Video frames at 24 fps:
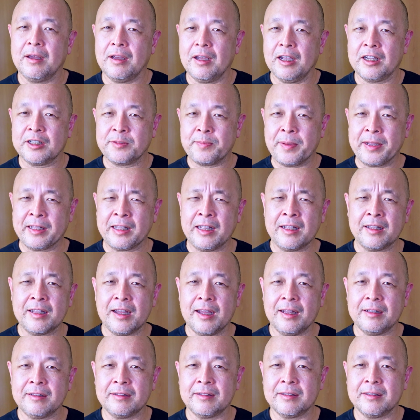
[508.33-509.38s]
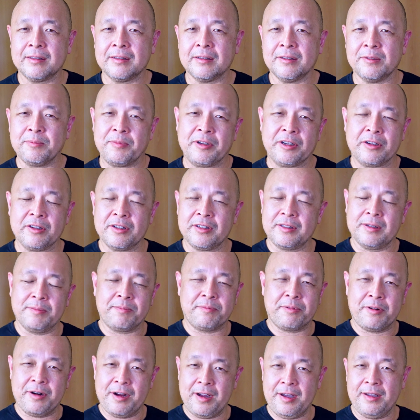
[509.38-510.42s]
expecting that because the
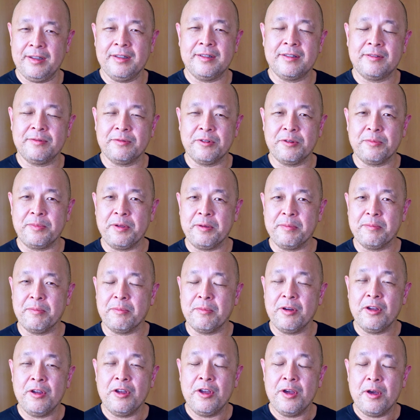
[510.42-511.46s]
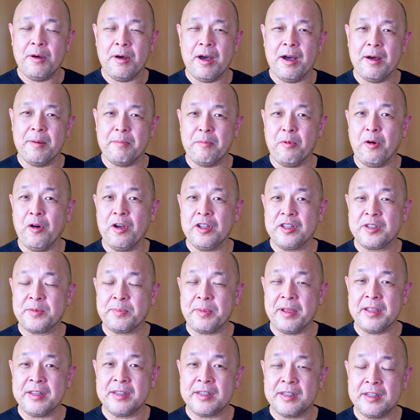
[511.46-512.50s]
price will be more
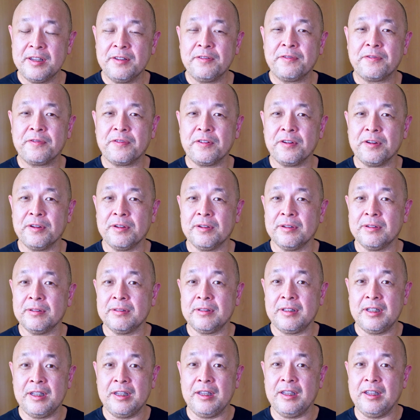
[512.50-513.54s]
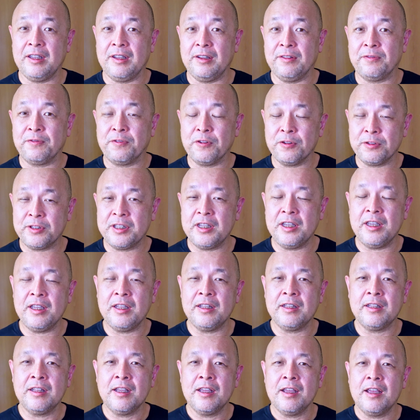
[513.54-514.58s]
expensive for the
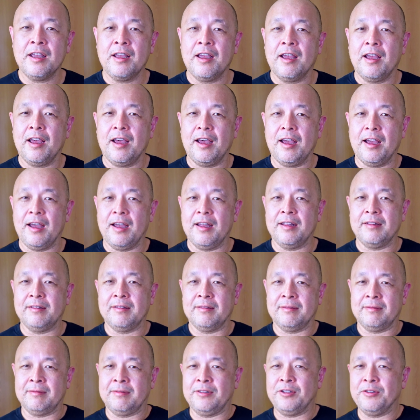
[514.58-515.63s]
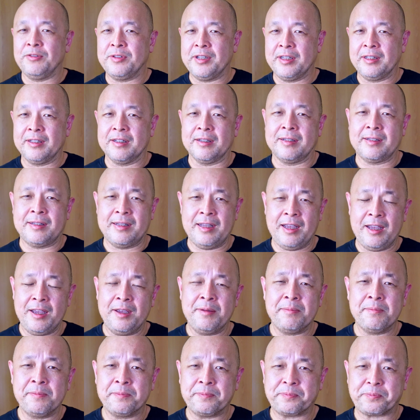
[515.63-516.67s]
14 and using the
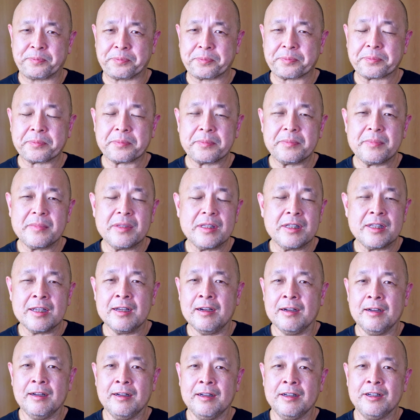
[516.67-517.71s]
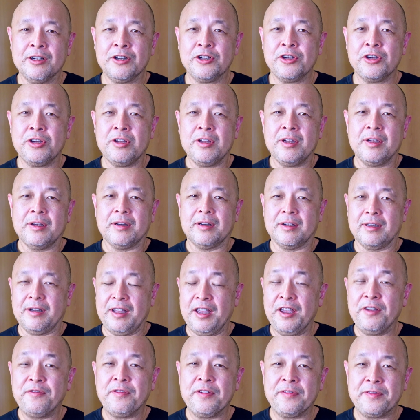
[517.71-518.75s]
same
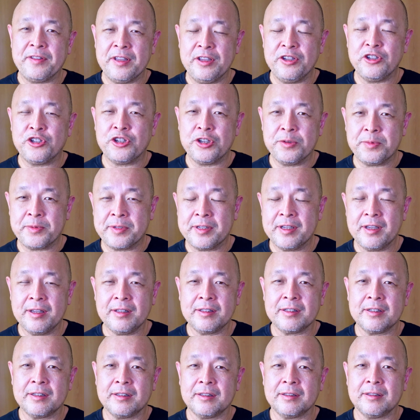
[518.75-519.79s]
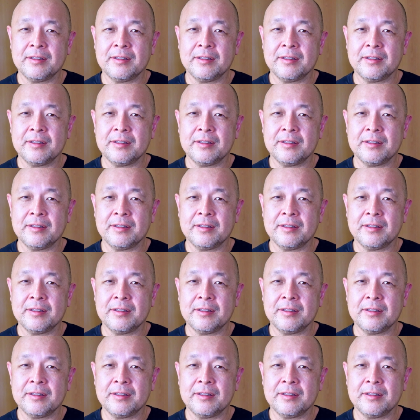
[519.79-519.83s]
A15 chipset,